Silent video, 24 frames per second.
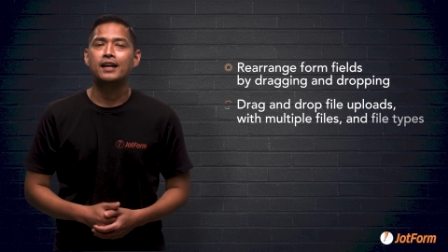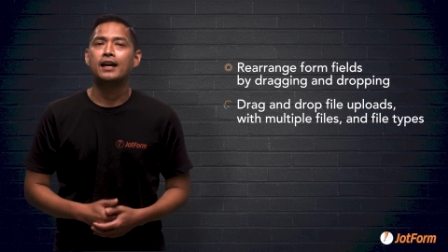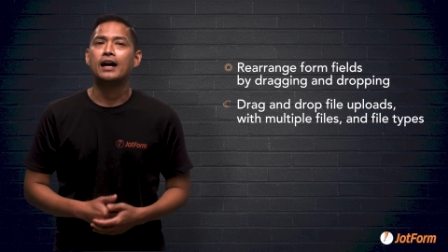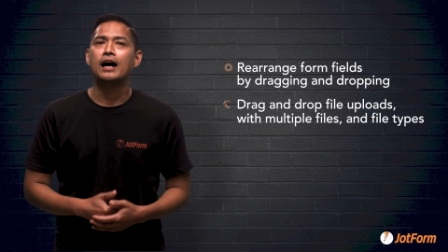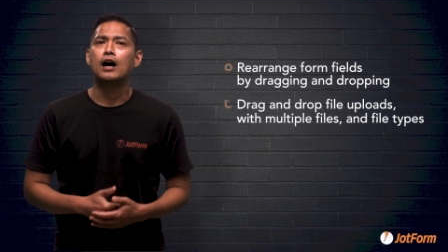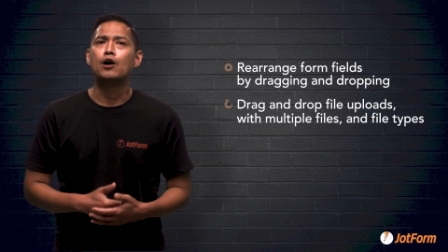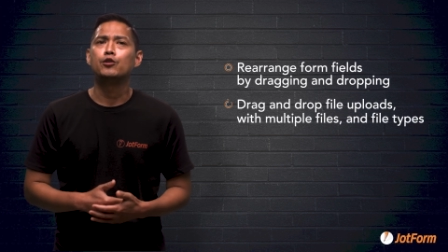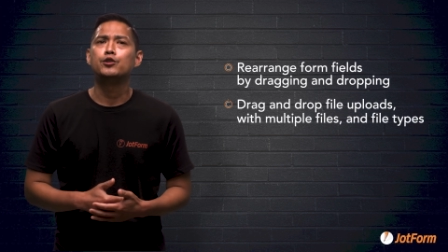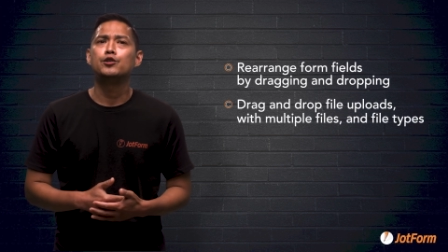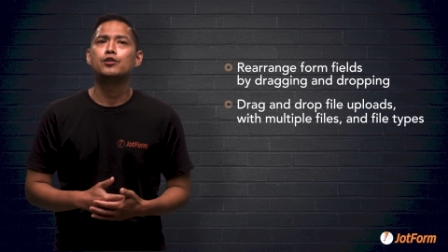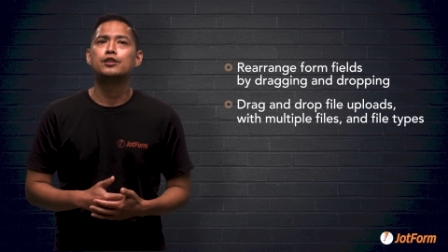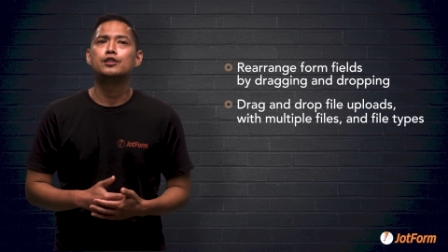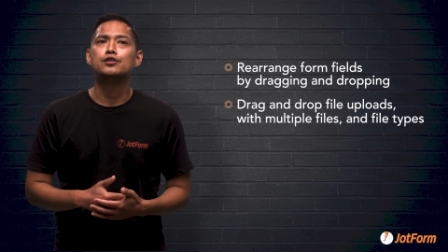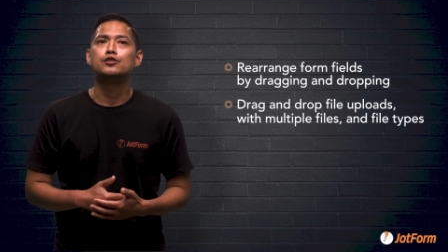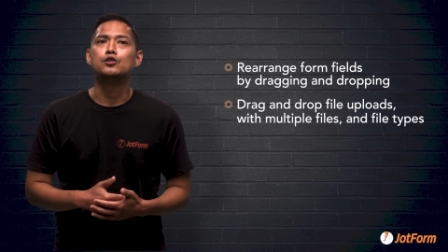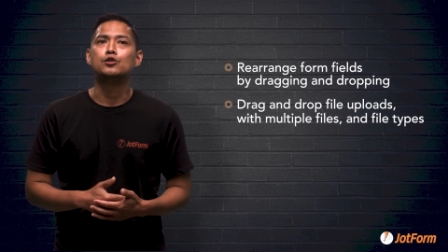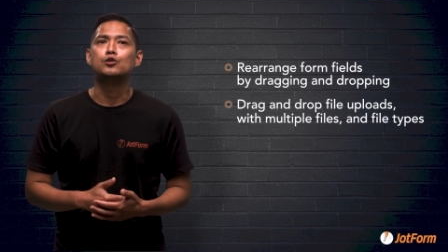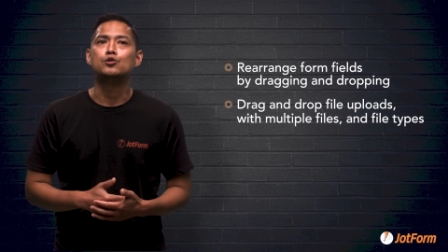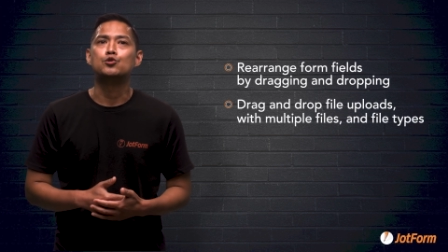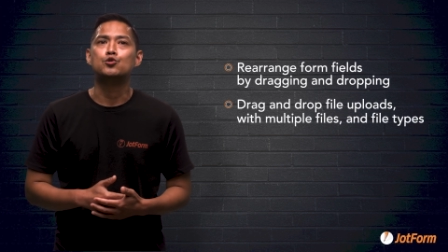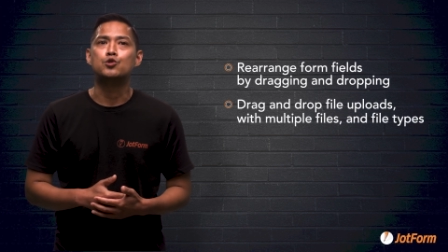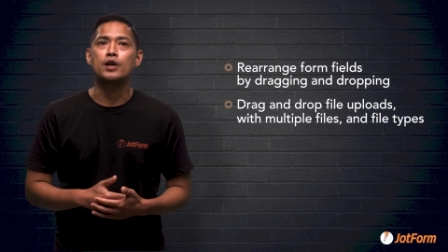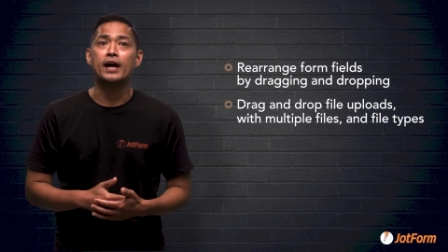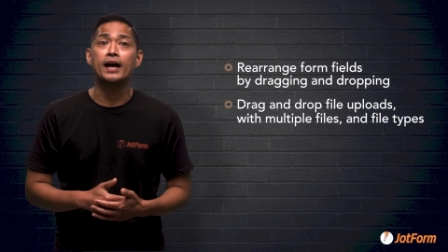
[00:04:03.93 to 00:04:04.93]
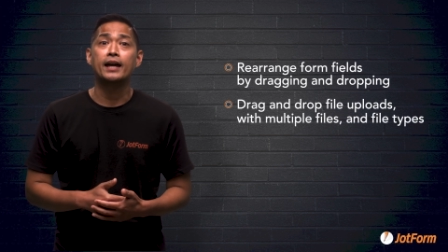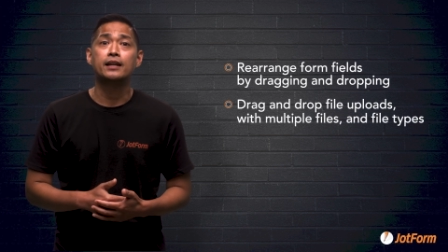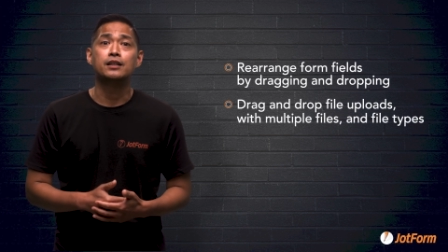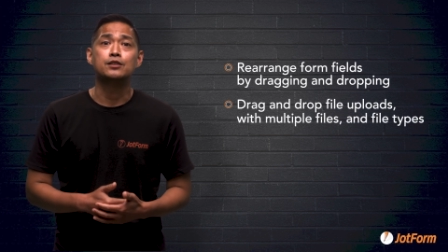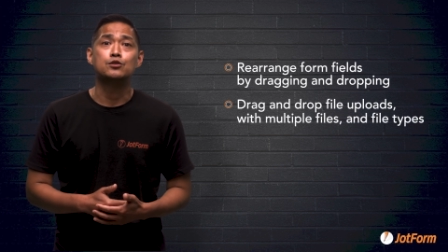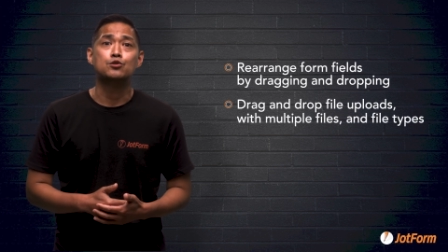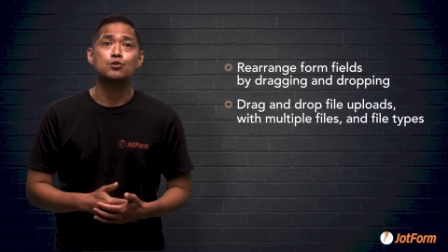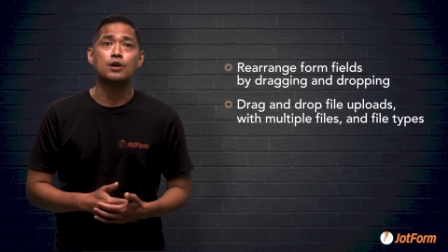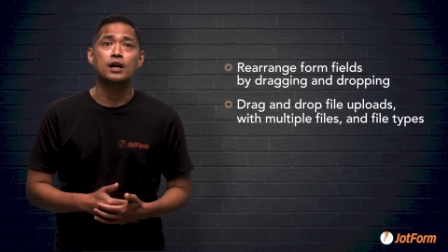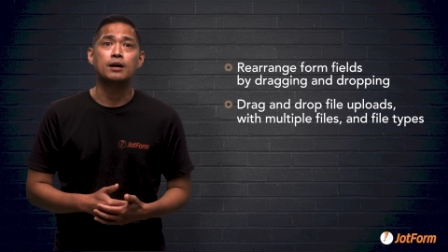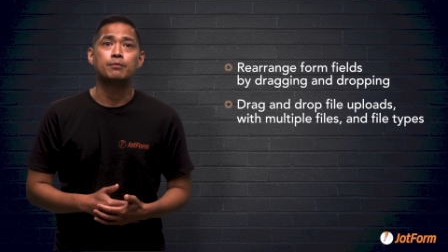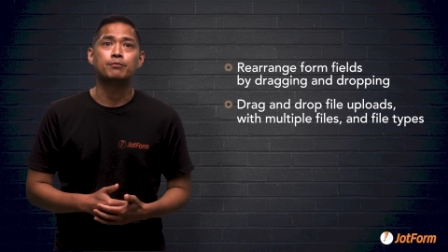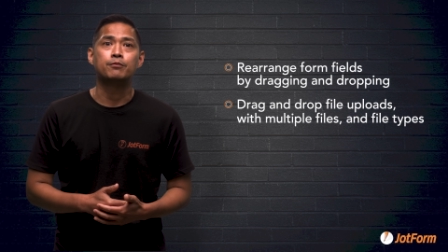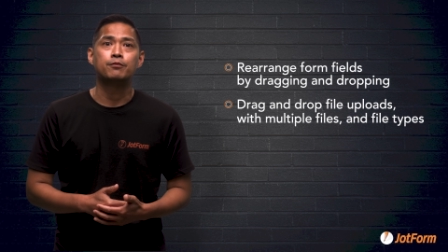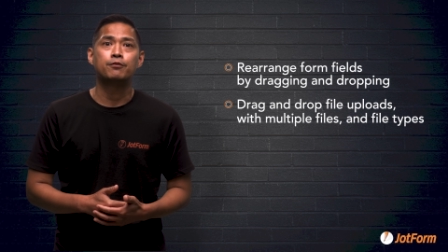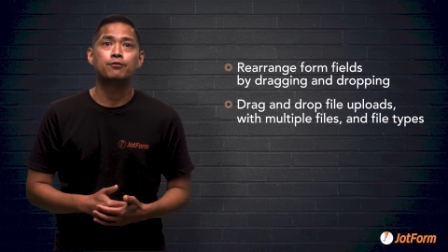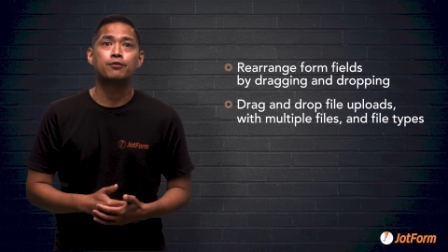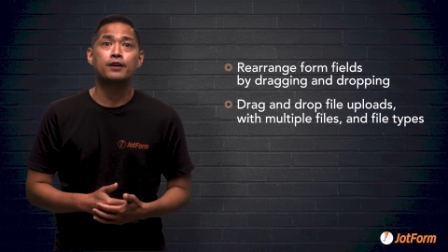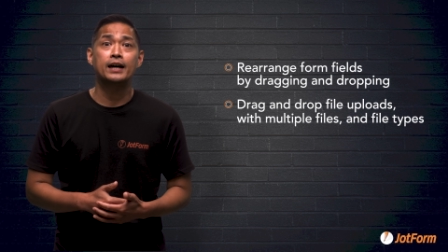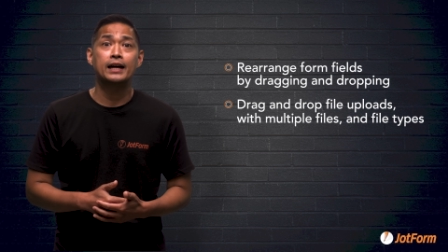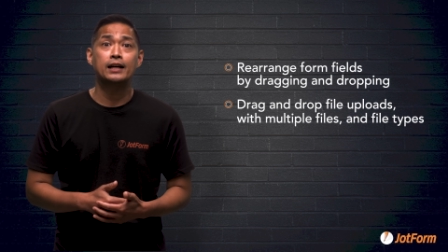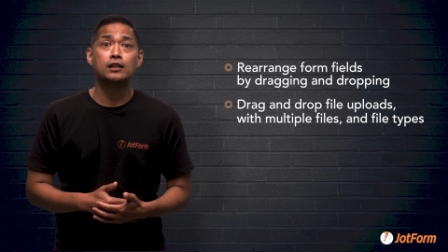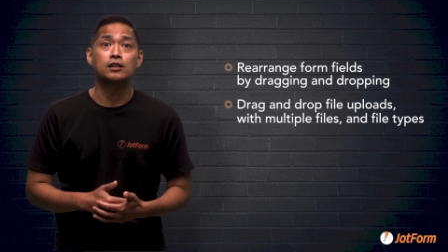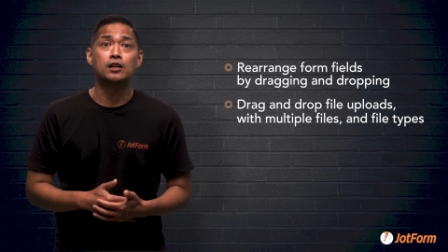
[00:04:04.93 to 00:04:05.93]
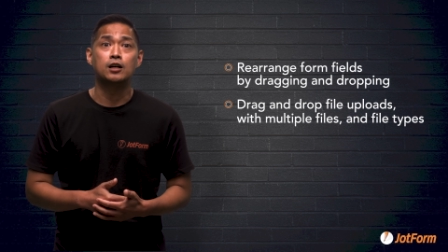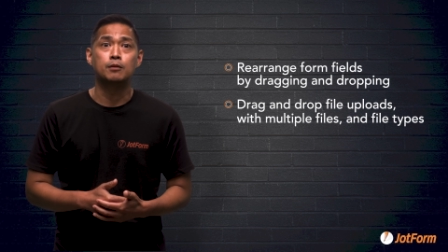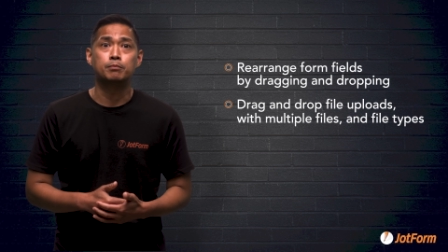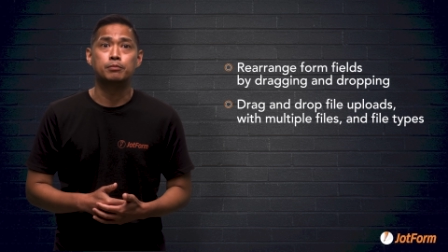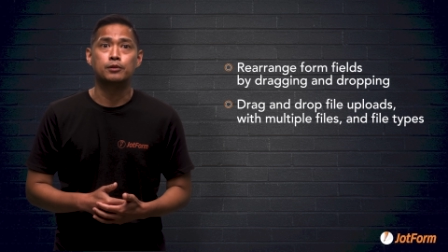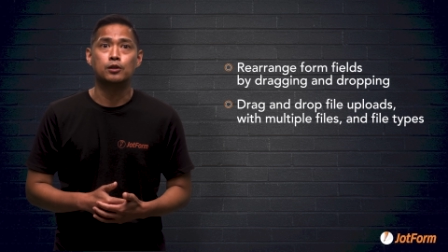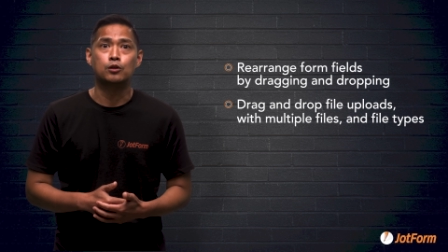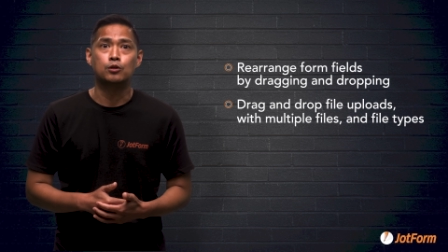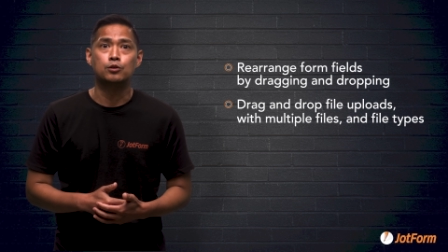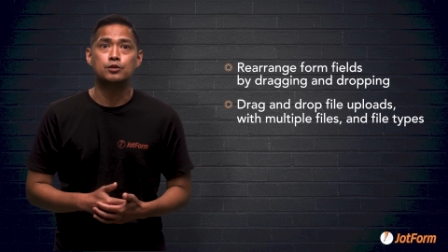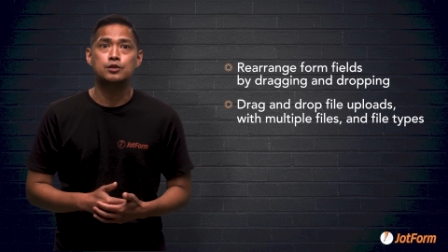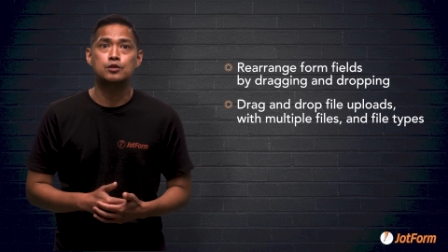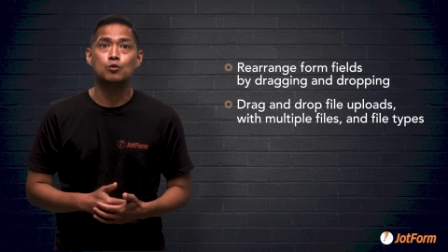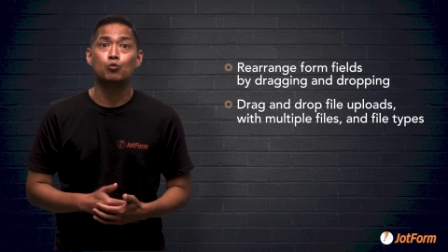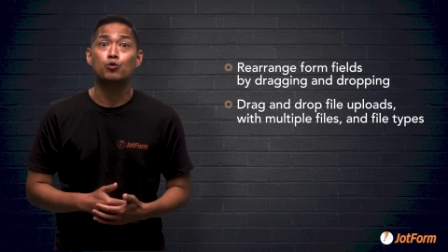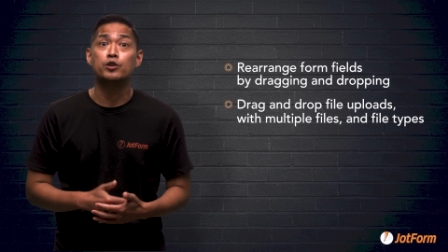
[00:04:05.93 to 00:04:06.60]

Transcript: how you can do drag and drop file uploads